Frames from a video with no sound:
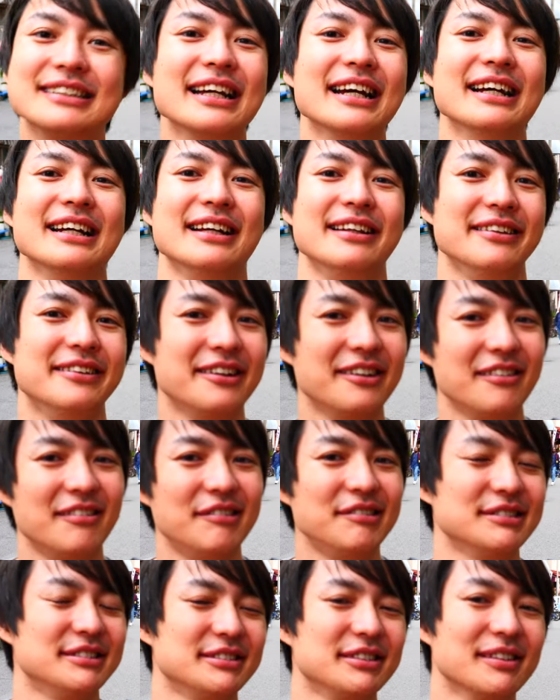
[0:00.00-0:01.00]
Again, there
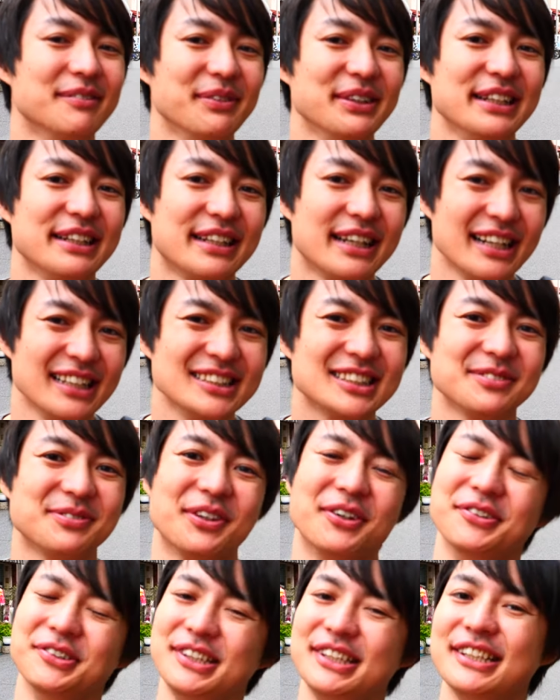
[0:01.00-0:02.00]
are so many kinds of
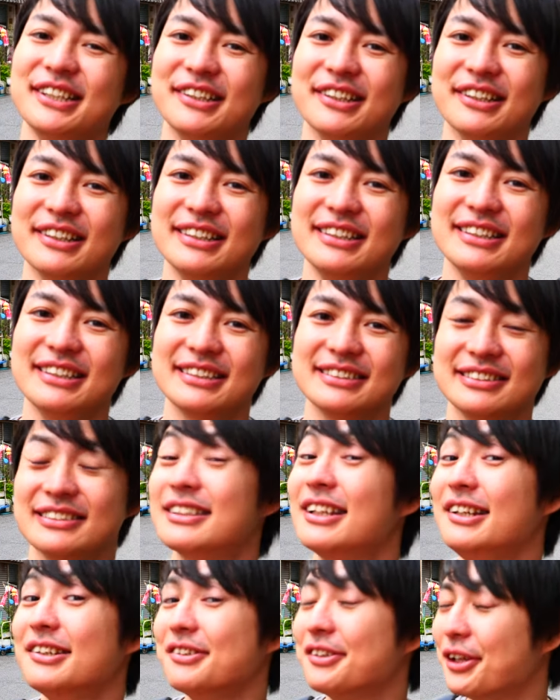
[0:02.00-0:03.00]
onigiri,
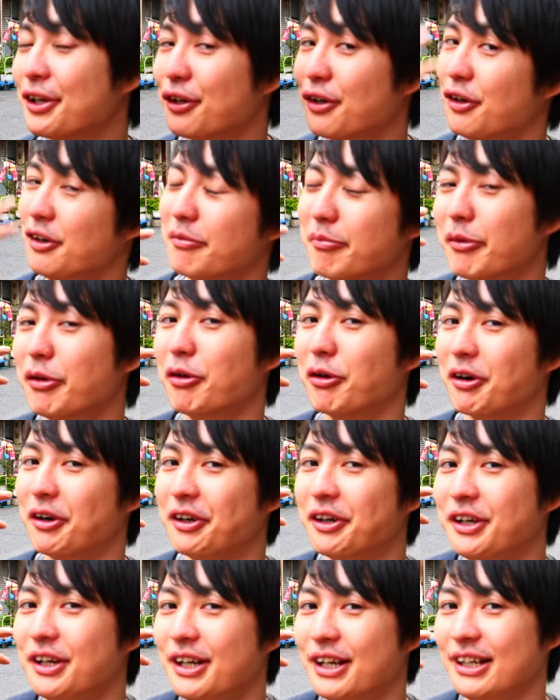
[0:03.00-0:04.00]
still there are more.
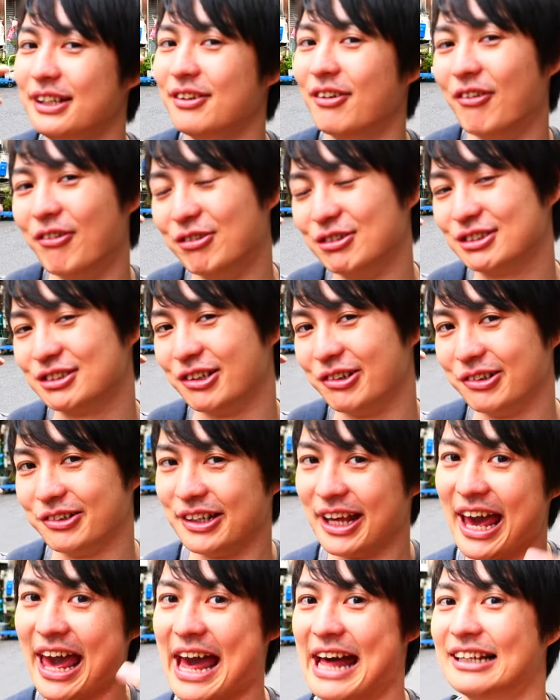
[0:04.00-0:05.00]
And also
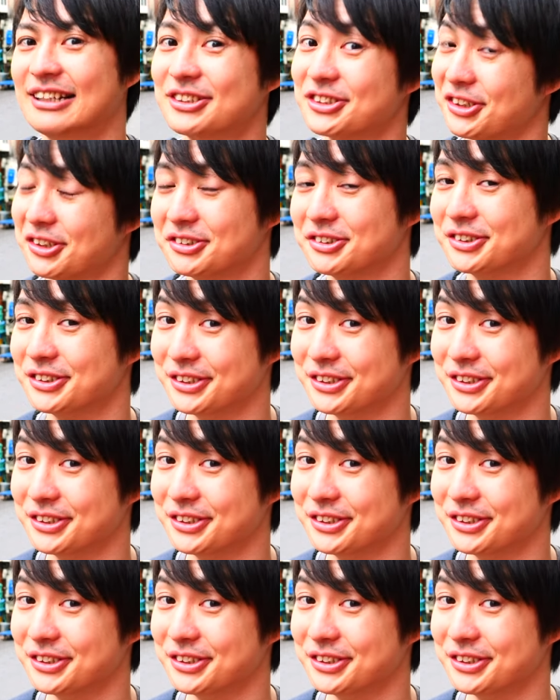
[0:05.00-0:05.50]
the hand roll